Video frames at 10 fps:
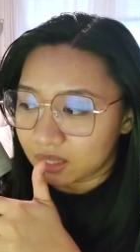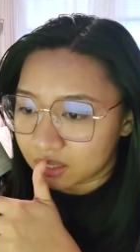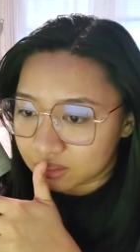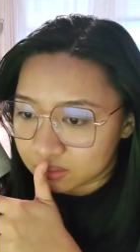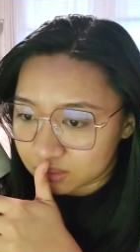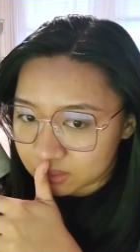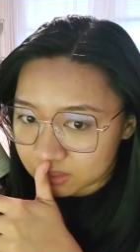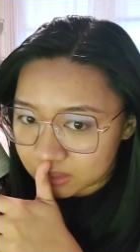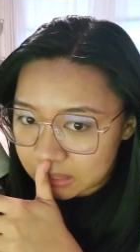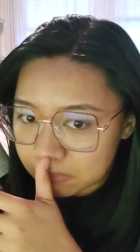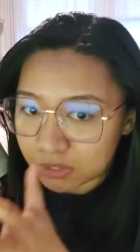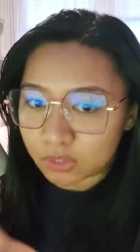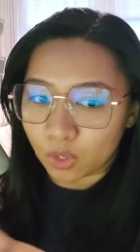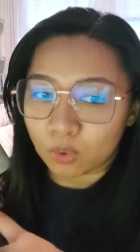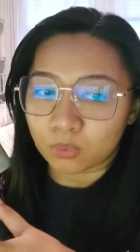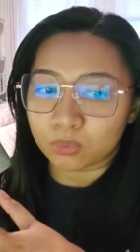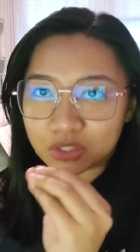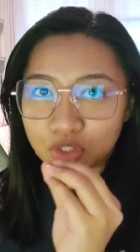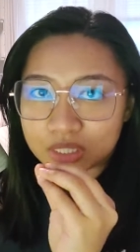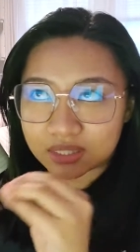And even though
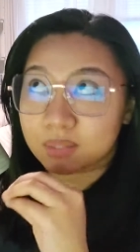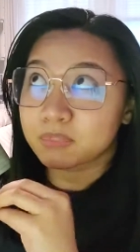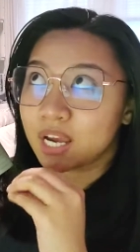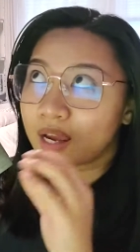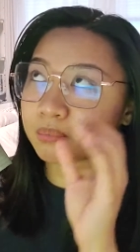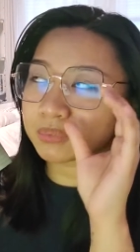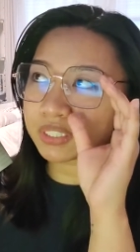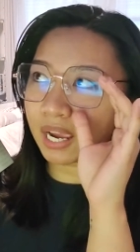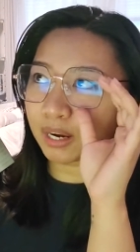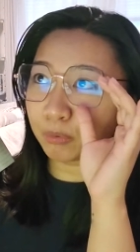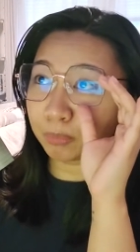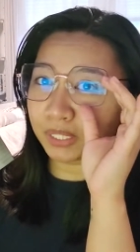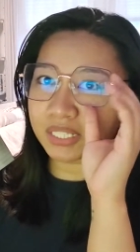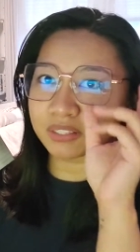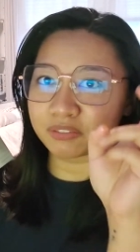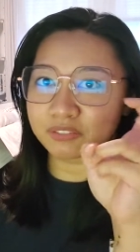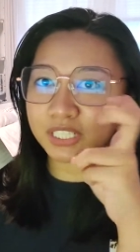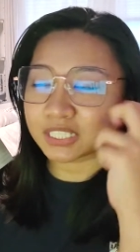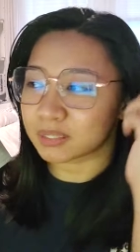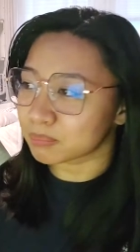she sometimes kind of plays the
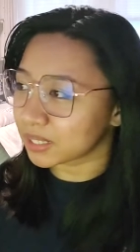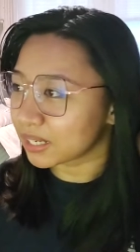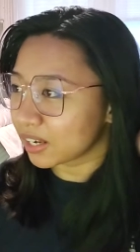victim